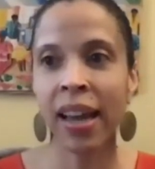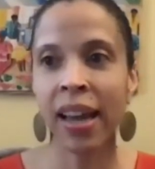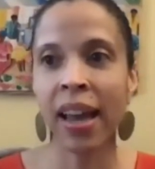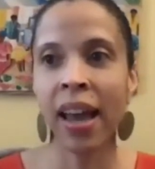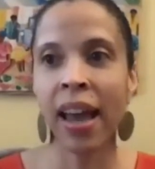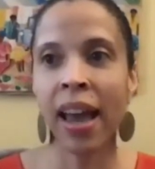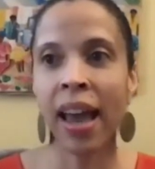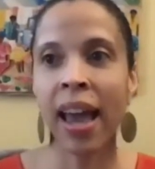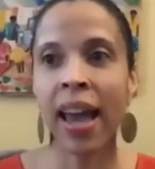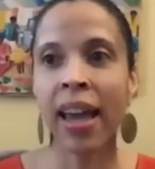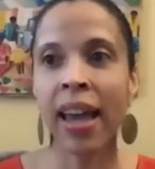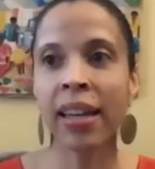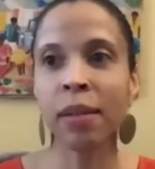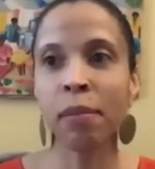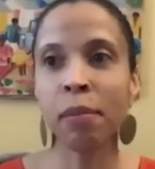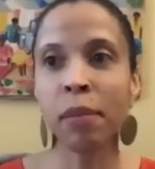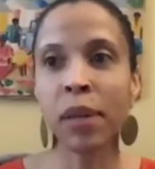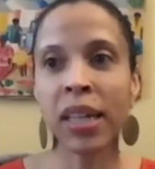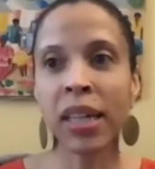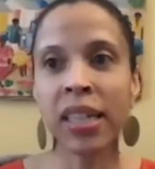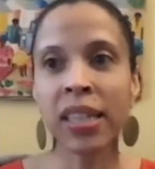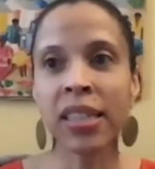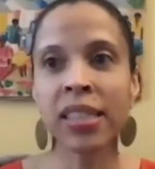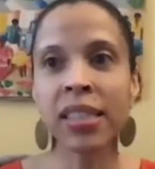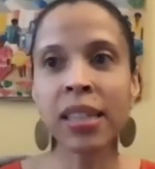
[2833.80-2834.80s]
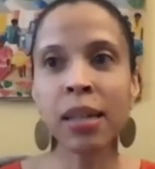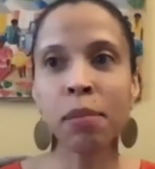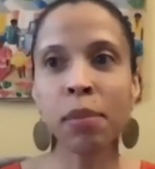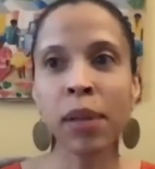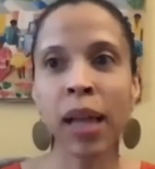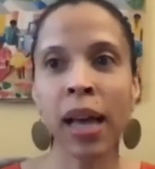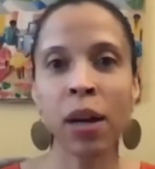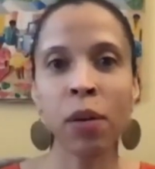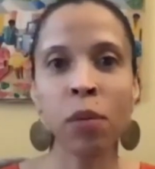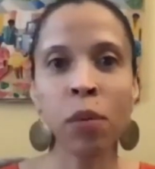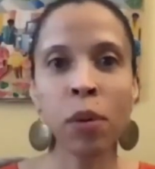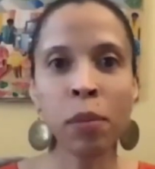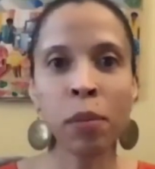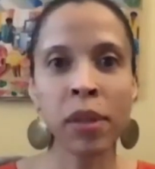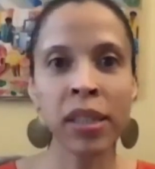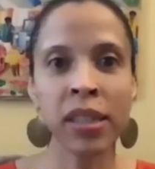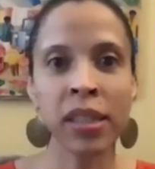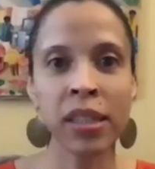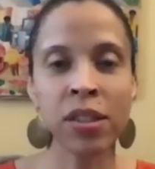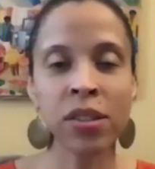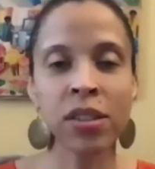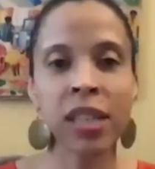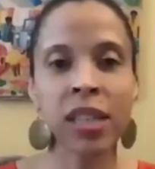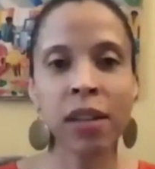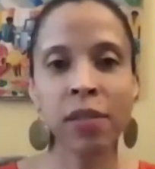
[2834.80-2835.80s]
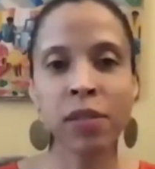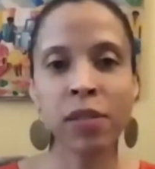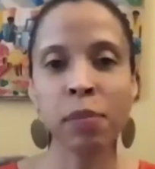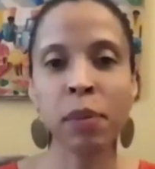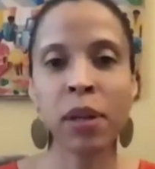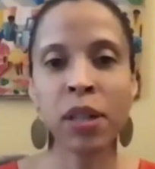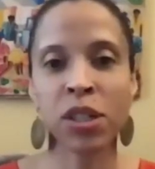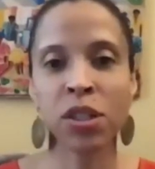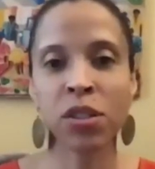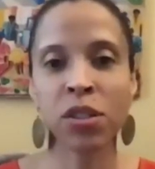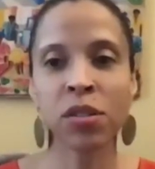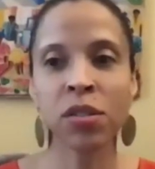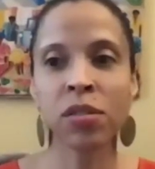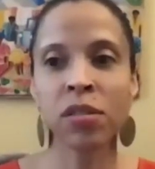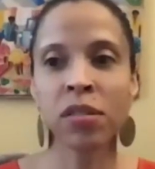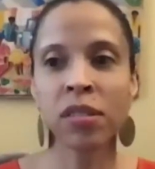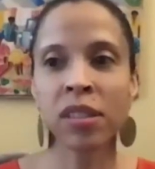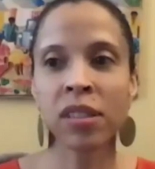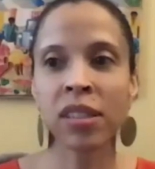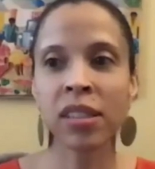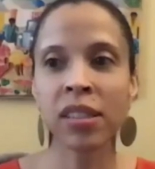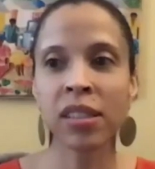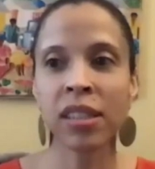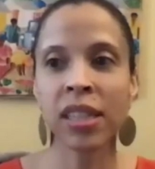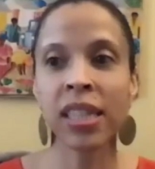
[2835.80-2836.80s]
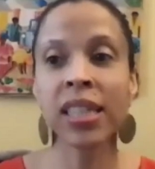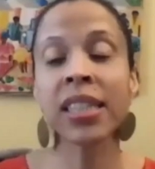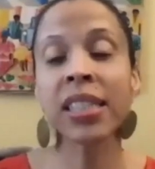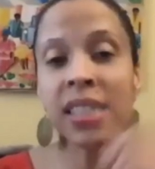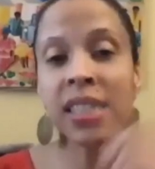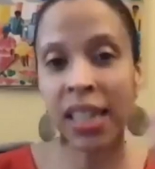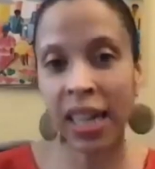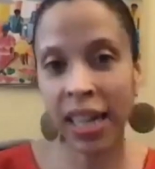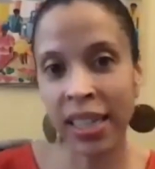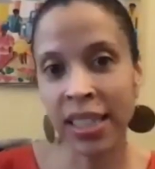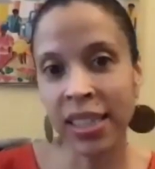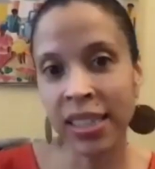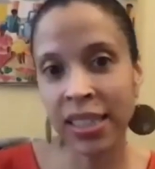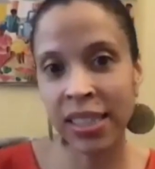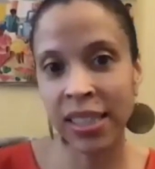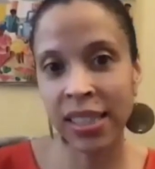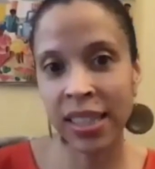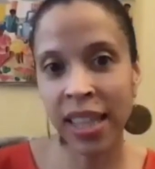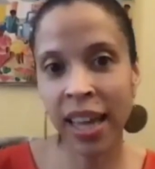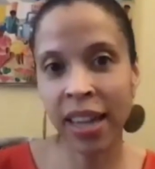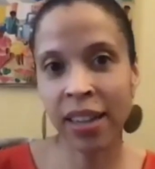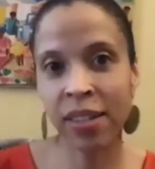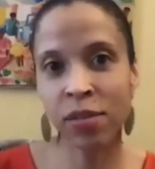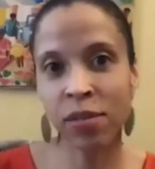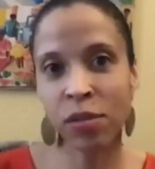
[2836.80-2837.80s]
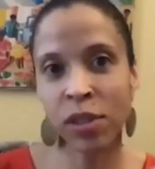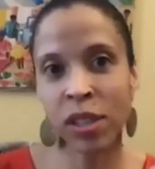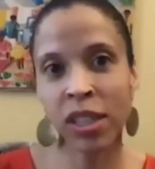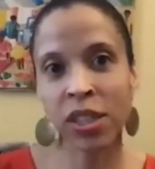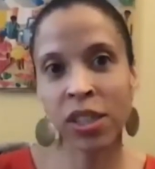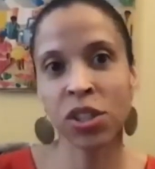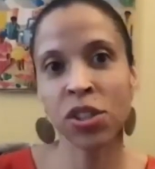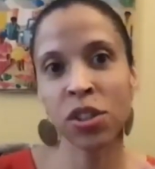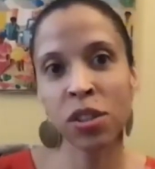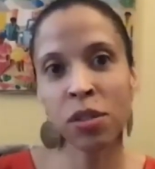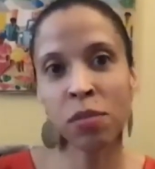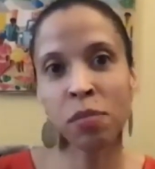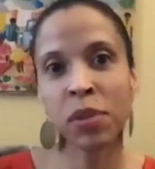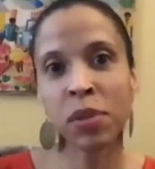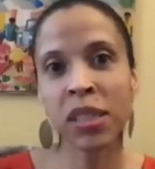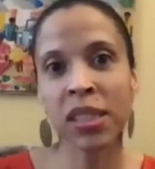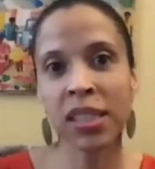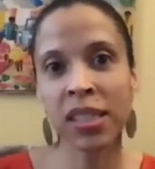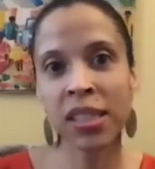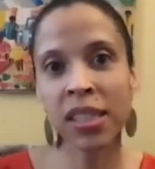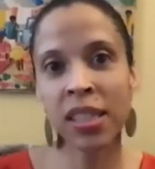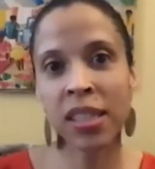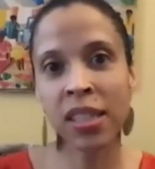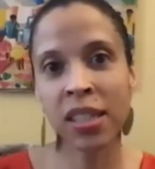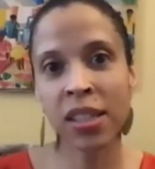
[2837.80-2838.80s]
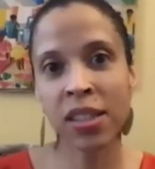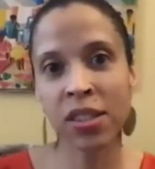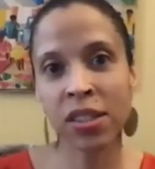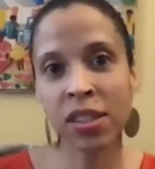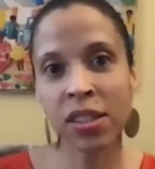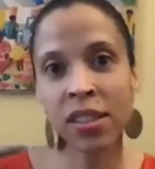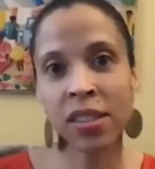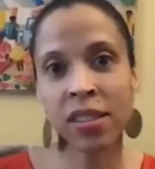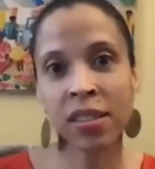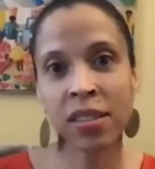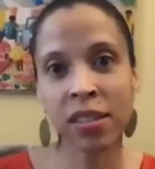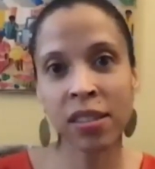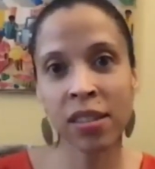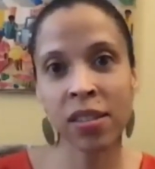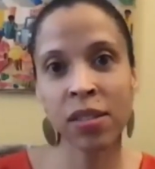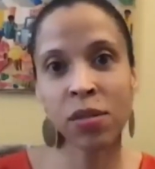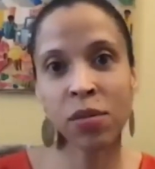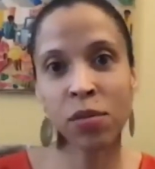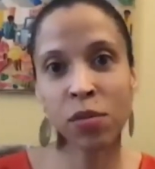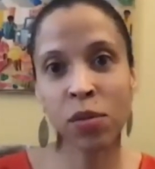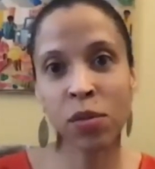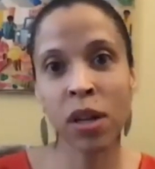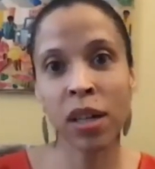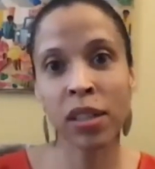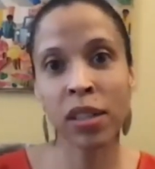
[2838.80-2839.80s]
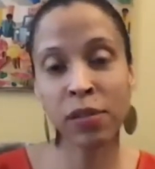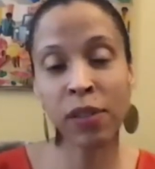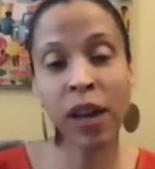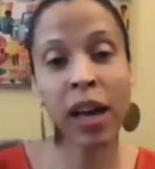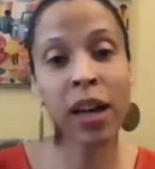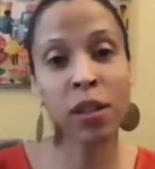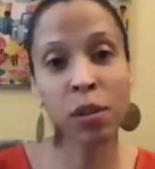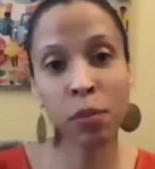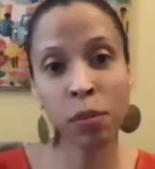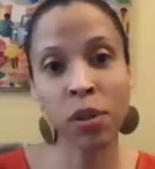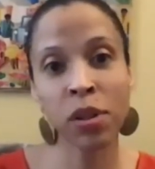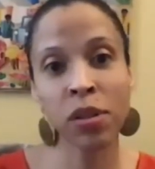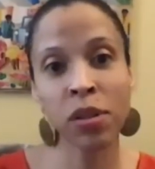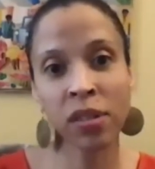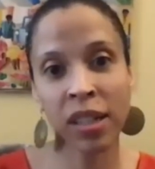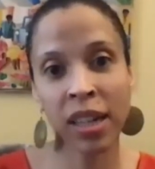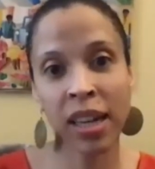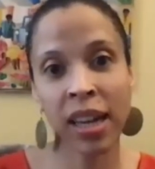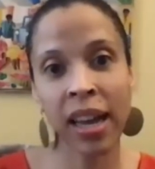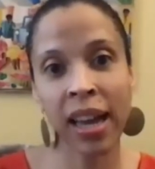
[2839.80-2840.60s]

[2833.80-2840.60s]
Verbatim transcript: And it means that black women leaders have special insights that really should be seen as as valuable.